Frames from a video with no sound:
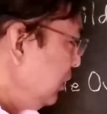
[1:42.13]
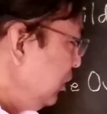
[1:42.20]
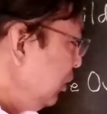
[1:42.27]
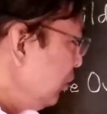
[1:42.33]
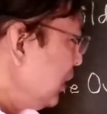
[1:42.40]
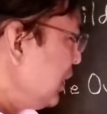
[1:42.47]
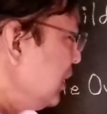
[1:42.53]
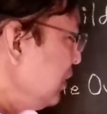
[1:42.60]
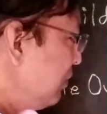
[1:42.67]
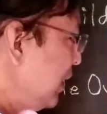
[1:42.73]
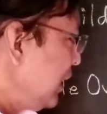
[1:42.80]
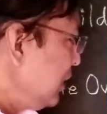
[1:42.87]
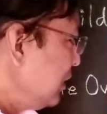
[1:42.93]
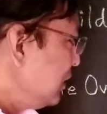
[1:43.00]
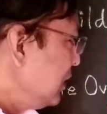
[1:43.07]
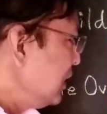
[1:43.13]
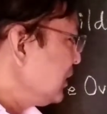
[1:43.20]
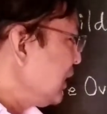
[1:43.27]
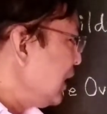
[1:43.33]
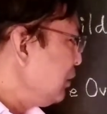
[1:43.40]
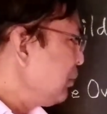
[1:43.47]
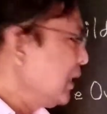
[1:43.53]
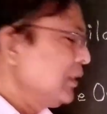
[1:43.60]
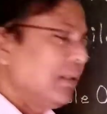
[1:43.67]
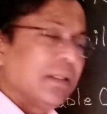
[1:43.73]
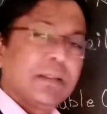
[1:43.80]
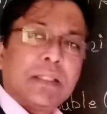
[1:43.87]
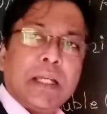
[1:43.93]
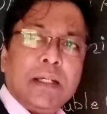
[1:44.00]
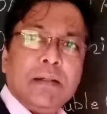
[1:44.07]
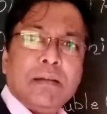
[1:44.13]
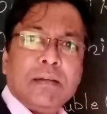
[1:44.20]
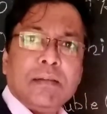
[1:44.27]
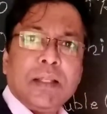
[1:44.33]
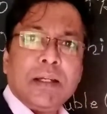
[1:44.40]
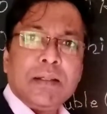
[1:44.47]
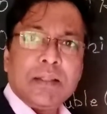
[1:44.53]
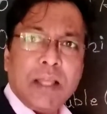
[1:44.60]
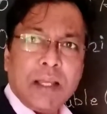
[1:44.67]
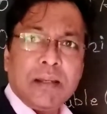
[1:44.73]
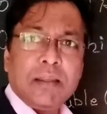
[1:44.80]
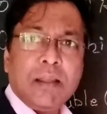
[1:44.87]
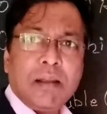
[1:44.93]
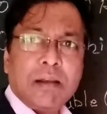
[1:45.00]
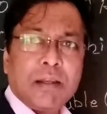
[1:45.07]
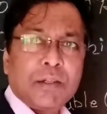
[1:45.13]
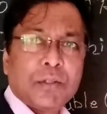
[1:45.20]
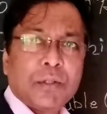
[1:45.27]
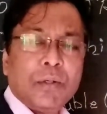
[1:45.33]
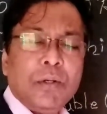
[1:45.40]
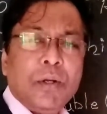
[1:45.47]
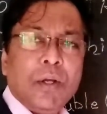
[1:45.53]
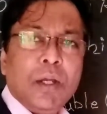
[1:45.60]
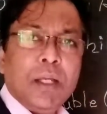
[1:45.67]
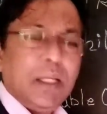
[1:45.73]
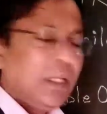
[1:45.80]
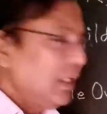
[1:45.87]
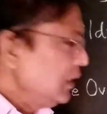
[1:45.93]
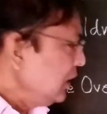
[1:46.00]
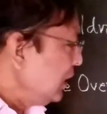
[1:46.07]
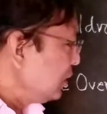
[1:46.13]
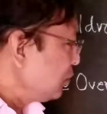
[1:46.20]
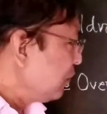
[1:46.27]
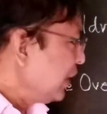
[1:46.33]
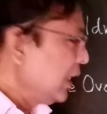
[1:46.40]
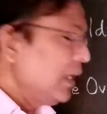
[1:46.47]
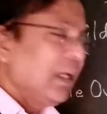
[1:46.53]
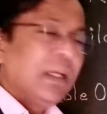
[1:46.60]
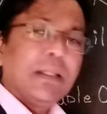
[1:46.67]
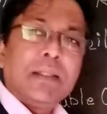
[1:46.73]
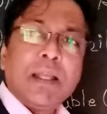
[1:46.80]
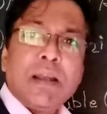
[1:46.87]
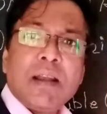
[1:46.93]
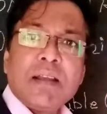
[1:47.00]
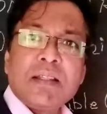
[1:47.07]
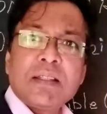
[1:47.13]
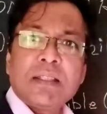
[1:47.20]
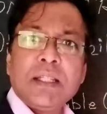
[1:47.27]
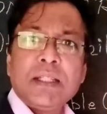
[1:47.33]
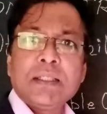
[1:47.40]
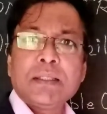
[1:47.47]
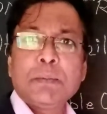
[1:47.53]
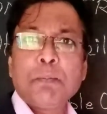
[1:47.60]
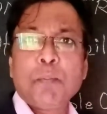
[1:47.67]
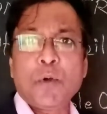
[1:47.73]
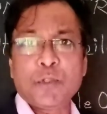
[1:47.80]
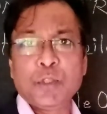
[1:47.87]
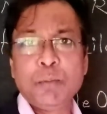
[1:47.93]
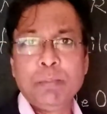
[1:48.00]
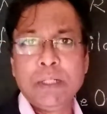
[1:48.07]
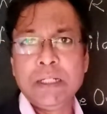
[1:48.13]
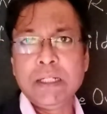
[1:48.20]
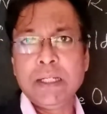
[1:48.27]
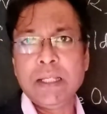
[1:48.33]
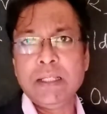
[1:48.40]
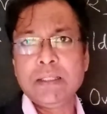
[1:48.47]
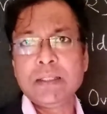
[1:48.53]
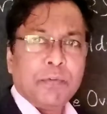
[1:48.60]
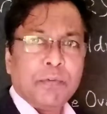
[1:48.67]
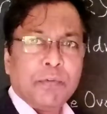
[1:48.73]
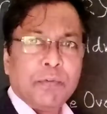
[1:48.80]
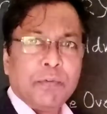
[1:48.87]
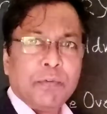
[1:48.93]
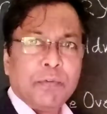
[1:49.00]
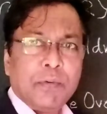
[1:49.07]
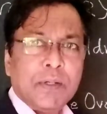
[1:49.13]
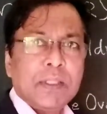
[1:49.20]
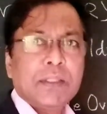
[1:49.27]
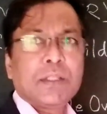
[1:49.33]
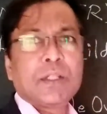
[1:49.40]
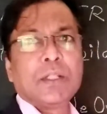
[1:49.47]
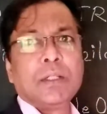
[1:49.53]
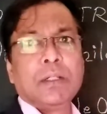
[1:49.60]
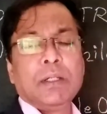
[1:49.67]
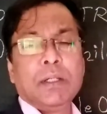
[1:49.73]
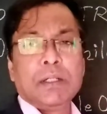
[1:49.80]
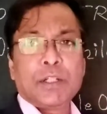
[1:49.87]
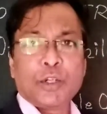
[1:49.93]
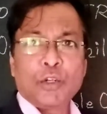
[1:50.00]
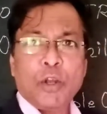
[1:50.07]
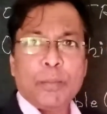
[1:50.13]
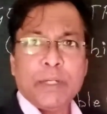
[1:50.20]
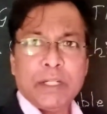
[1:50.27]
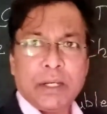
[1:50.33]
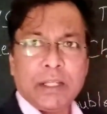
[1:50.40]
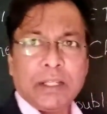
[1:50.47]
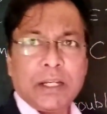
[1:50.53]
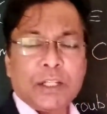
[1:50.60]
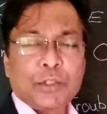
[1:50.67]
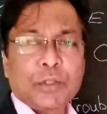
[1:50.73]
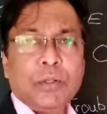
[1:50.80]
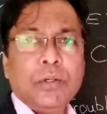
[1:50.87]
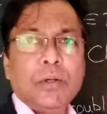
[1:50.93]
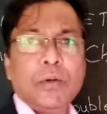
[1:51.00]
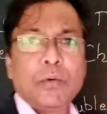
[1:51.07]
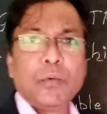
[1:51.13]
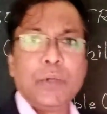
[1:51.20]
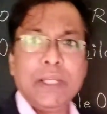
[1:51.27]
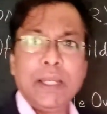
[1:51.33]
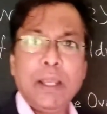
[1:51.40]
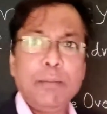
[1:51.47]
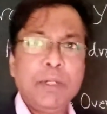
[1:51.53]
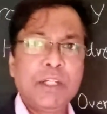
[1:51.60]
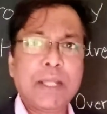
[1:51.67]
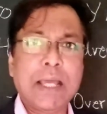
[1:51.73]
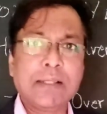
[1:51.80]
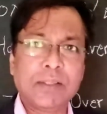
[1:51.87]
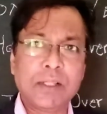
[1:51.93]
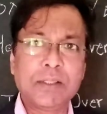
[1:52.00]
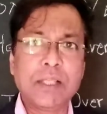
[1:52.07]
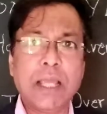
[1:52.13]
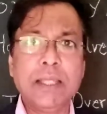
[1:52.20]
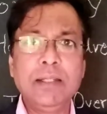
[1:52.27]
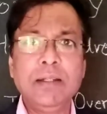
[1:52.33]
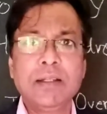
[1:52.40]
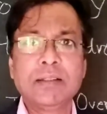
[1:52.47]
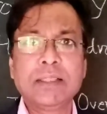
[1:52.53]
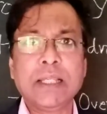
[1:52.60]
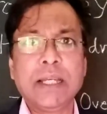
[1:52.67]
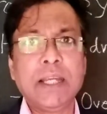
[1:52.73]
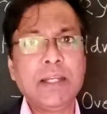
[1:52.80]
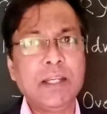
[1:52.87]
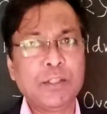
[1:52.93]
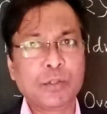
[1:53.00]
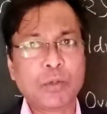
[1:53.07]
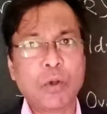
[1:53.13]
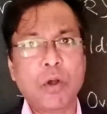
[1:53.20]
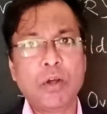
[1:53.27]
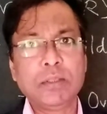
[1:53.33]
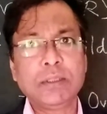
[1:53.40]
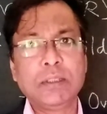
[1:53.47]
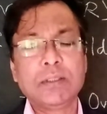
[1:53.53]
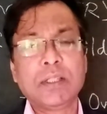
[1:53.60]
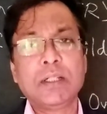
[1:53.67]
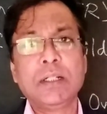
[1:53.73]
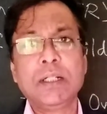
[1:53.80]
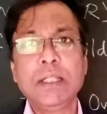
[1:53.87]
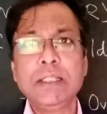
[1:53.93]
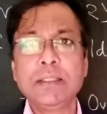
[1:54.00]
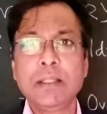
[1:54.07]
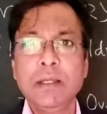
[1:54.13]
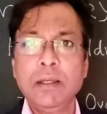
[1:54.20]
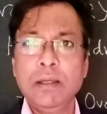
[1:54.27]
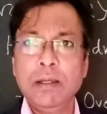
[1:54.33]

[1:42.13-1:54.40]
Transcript: You can divide this side by this side, that is another ratio. In this way, there are 6 possibilities. The first trigonometric ratio, we name it as sine, second is cos, third is